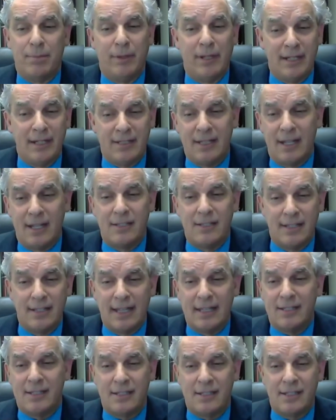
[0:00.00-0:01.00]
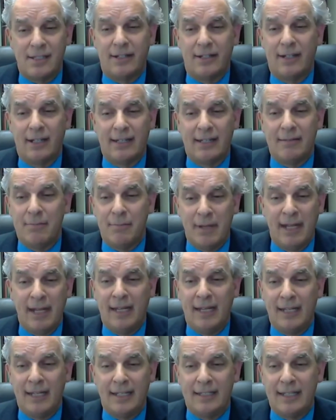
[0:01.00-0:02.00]
by the police doesn't necessarily
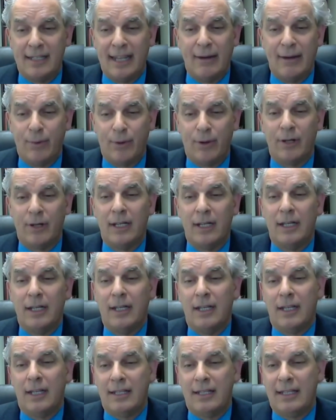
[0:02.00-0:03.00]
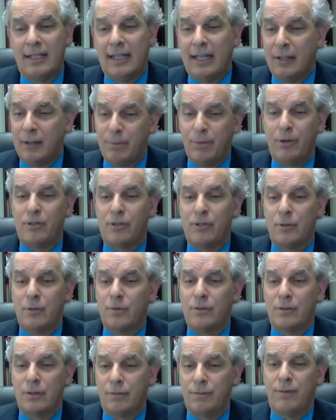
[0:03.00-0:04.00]
mean that the other
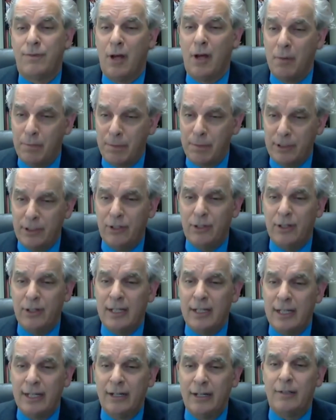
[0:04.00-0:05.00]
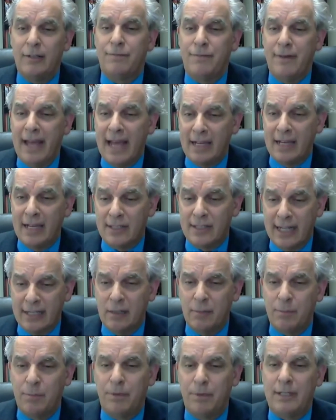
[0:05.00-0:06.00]
person was at fault, but you can hear the facts,
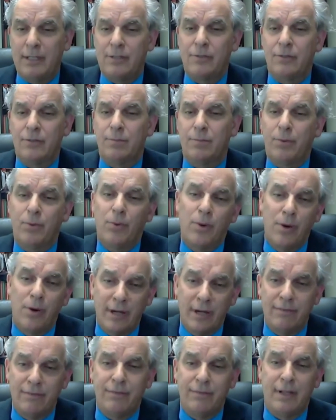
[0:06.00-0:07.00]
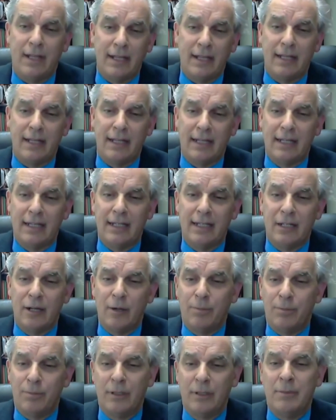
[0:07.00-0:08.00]
get the police report if
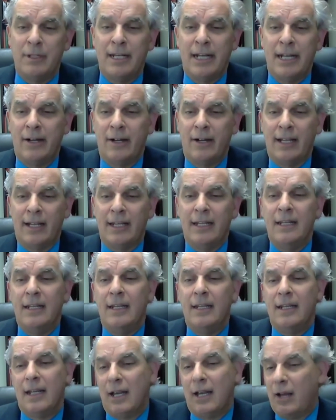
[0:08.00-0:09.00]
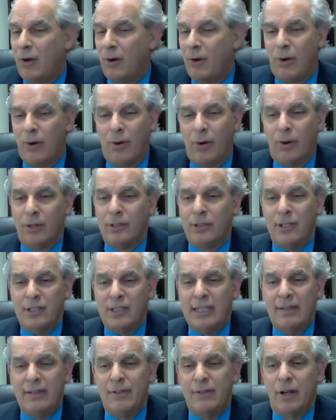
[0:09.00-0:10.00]
preliminarily, or
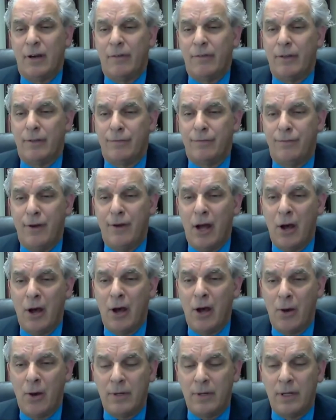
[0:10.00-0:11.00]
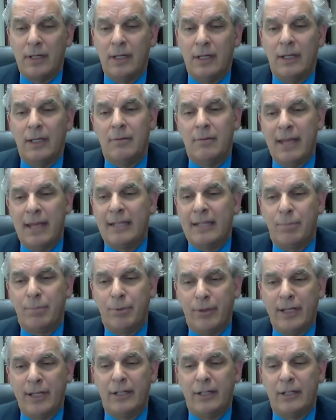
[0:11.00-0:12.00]
just even over the phone, make
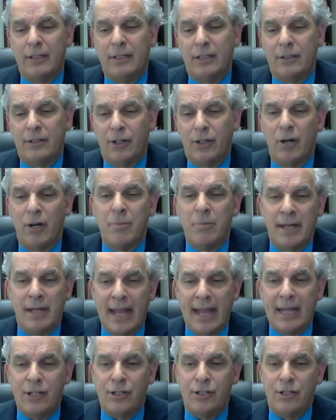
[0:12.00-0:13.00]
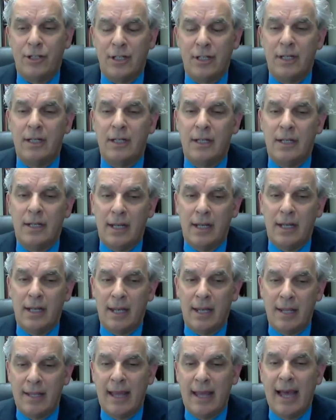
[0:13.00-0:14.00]
a pretty good determination
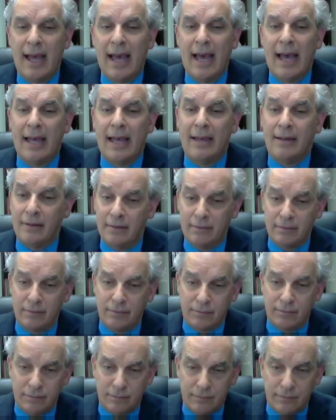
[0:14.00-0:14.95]
that